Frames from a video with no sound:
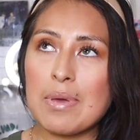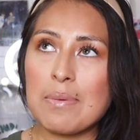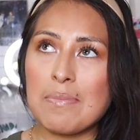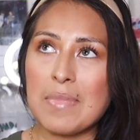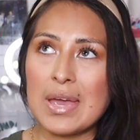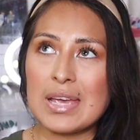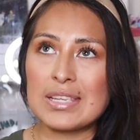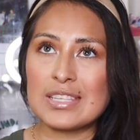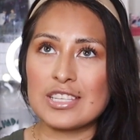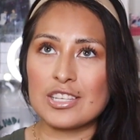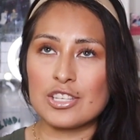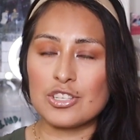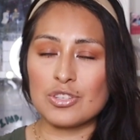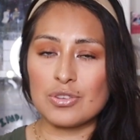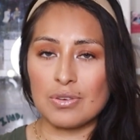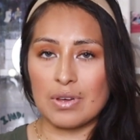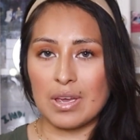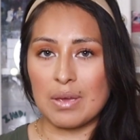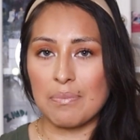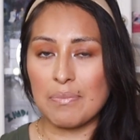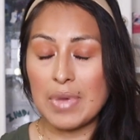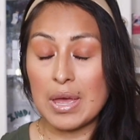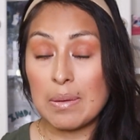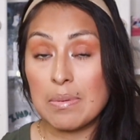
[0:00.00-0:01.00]
Mayson
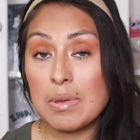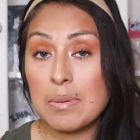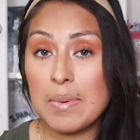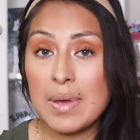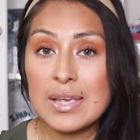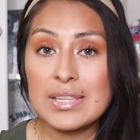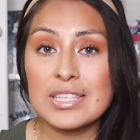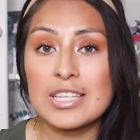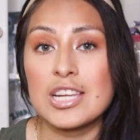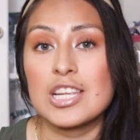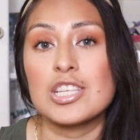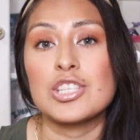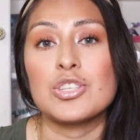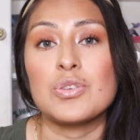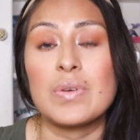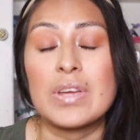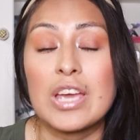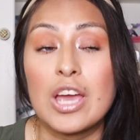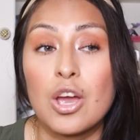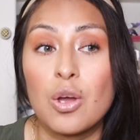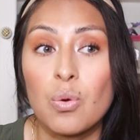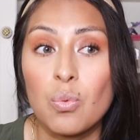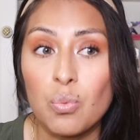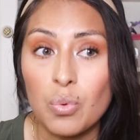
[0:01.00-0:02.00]
doing? Baby Mayson is doing
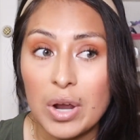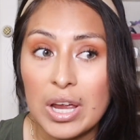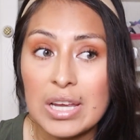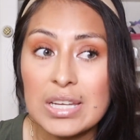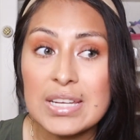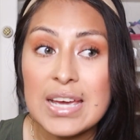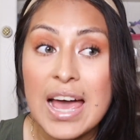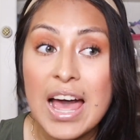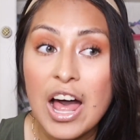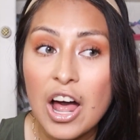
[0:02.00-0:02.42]
great.